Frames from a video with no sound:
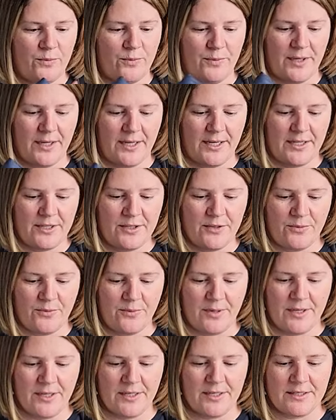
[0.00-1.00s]
When I don't
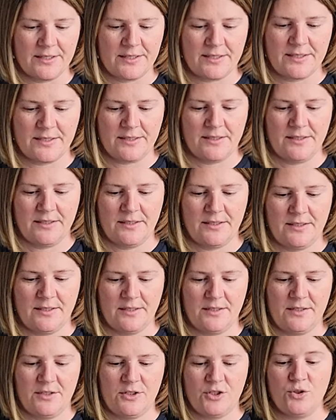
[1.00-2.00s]
want
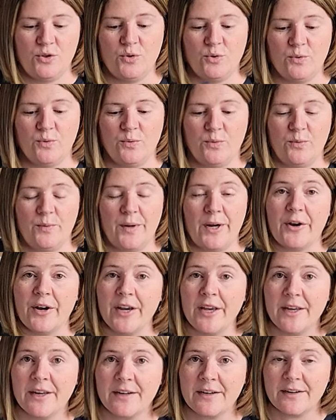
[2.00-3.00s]
to wear
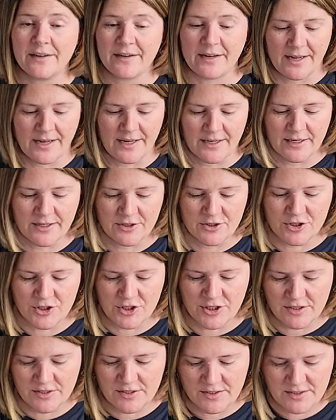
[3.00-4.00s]
it, I can
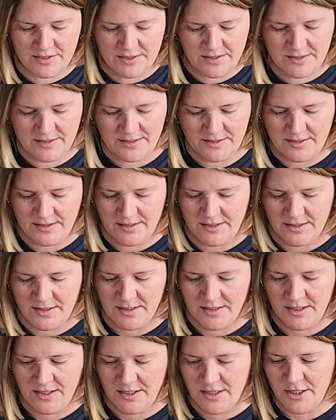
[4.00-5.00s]
just
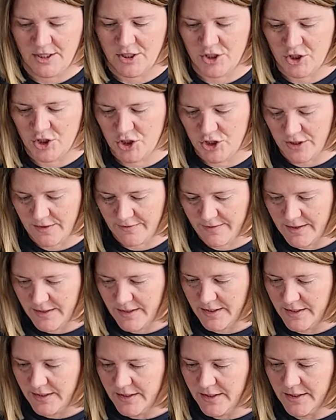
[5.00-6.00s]
shove it
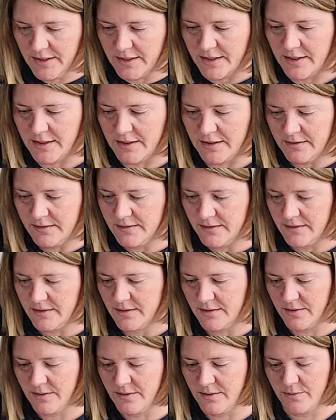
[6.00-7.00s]
in here,
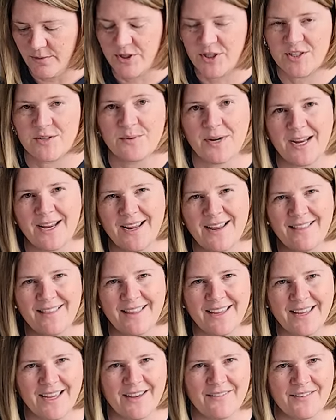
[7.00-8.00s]
which is why I
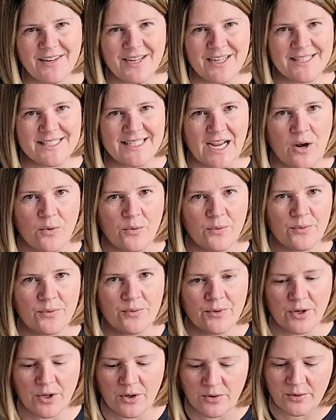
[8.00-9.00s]
like having a down
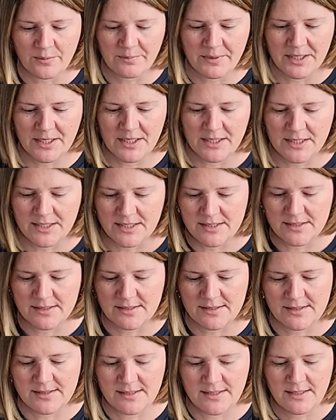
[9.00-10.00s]
coat,
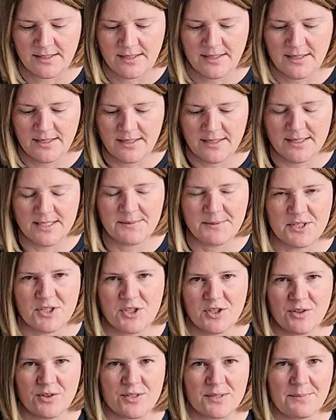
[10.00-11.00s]
because
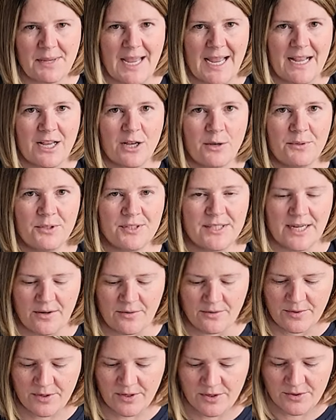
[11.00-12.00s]
especially those packable
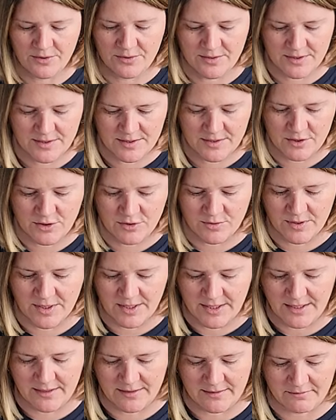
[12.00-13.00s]
down coats, you
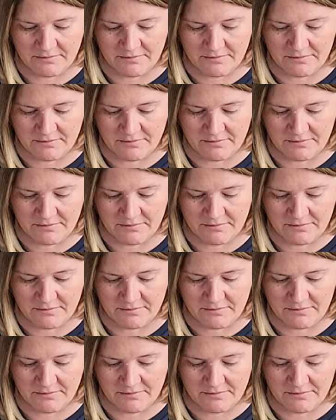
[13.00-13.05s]
can